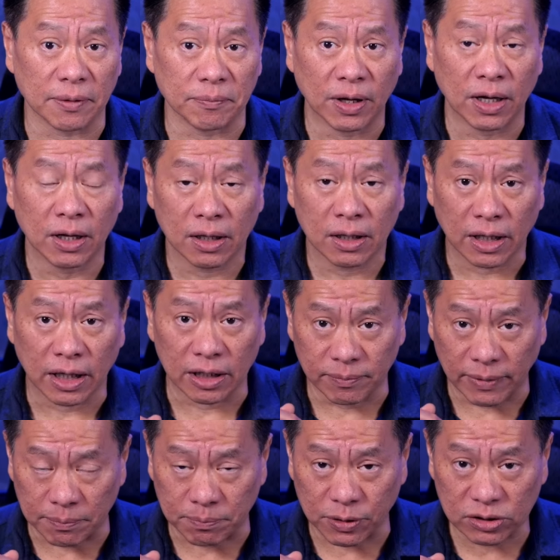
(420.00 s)
time?
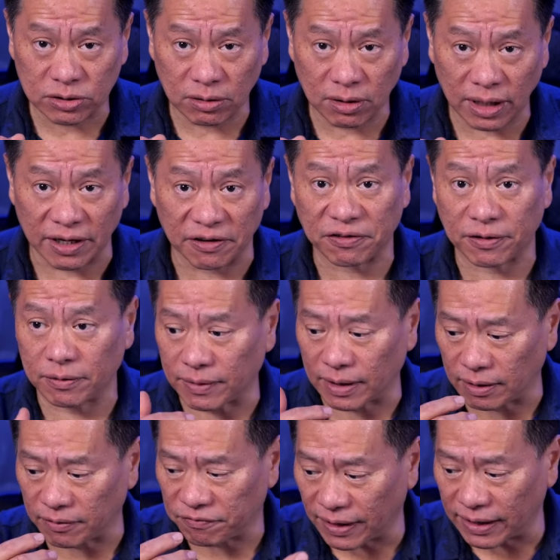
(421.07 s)
In my personal life, in
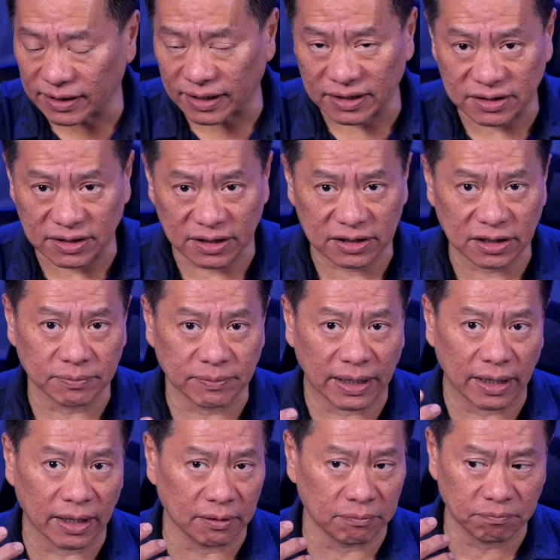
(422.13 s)
my finances, in
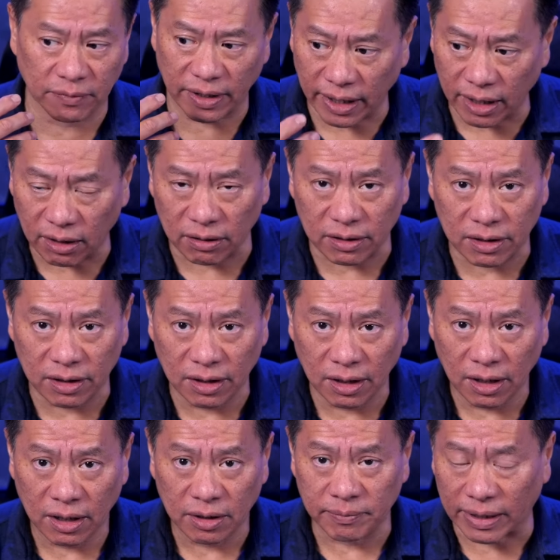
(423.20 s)
my health,
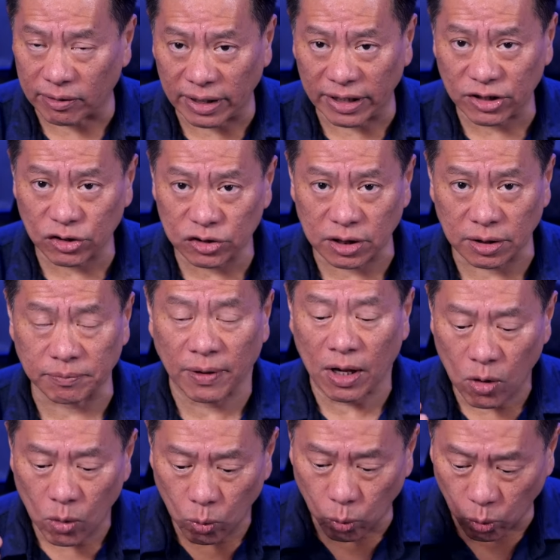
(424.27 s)
my relationship,
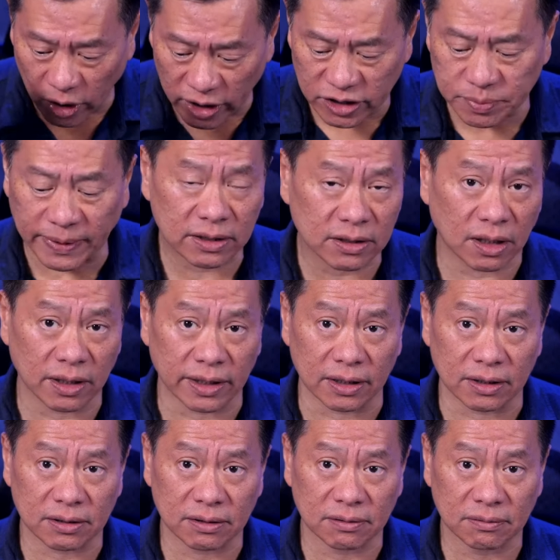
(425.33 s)
what is my
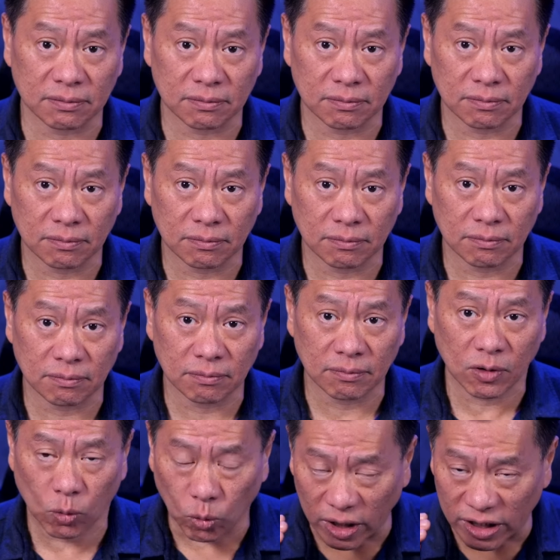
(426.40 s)
target?
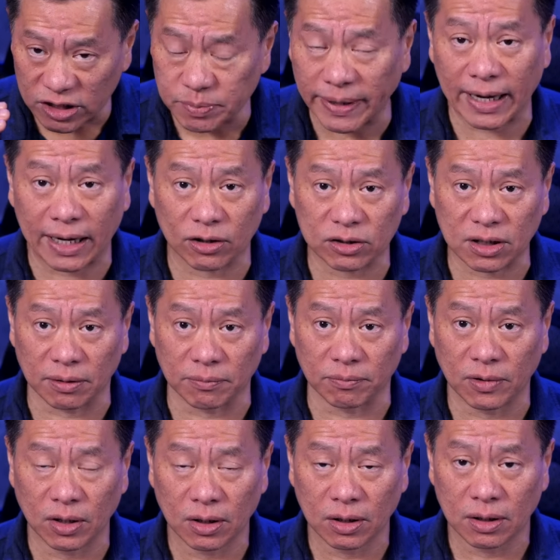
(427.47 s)
What is my
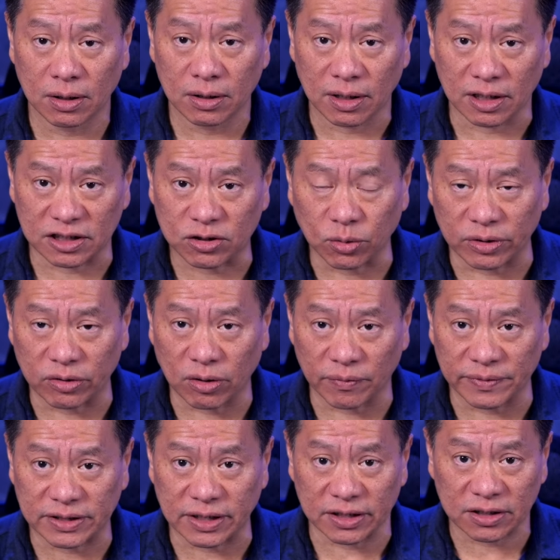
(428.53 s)
outcome? As Tony
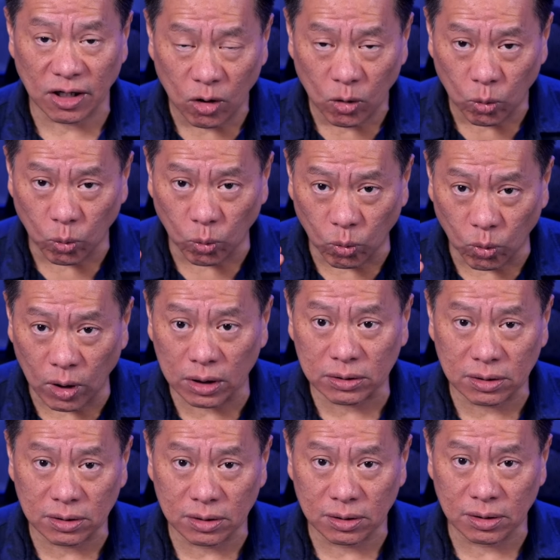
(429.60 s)
Robbins says,
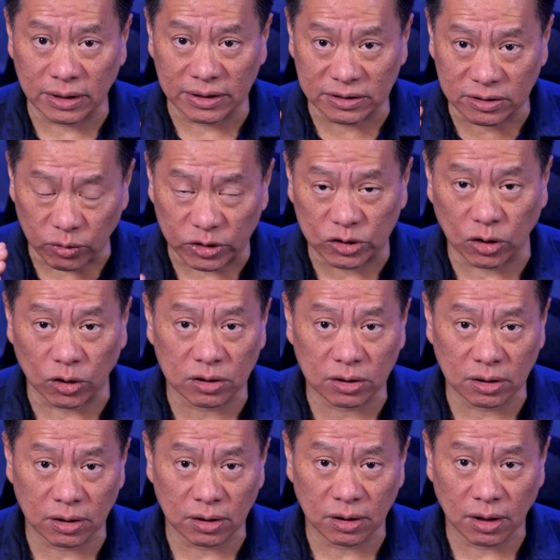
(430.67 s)
what is the
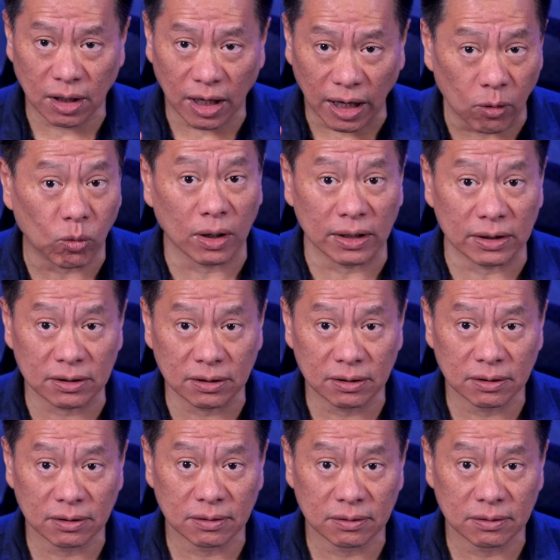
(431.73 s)
result I want?